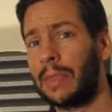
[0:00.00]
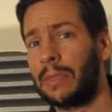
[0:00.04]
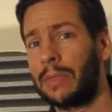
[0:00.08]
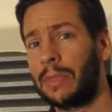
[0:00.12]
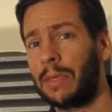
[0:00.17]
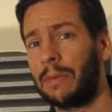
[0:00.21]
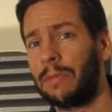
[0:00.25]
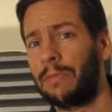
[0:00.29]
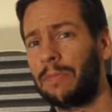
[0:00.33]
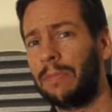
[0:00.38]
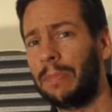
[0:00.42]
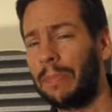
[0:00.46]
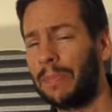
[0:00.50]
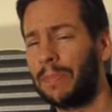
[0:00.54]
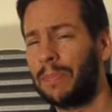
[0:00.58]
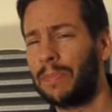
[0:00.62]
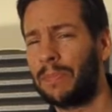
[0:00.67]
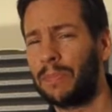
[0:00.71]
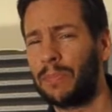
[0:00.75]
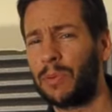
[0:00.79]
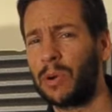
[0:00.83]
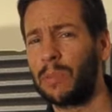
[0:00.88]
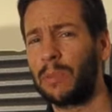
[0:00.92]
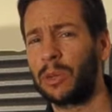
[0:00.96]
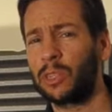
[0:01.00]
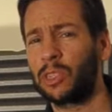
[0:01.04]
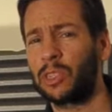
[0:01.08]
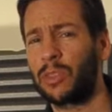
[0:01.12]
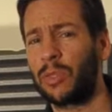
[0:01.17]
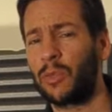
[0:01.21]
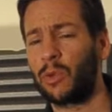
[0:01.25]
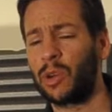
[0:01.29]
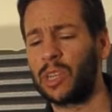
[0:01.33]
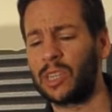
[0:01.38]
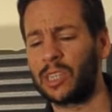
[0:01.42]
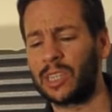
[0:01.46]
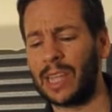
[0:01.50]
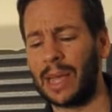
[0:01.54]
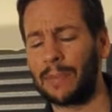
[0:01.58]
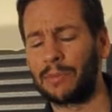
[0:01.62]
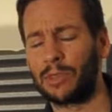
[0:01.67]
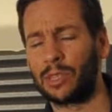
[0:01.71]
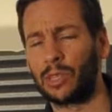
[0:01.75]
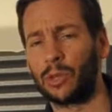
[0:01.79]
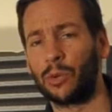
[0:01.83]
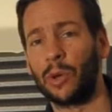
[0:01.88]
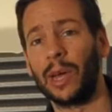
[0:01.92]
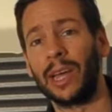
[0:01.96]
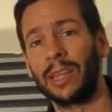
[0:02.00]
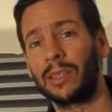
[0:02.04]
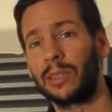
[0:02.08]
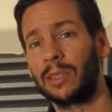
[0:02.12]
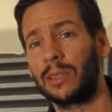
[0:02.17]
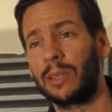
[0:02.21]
The pretty much 3 steps to it.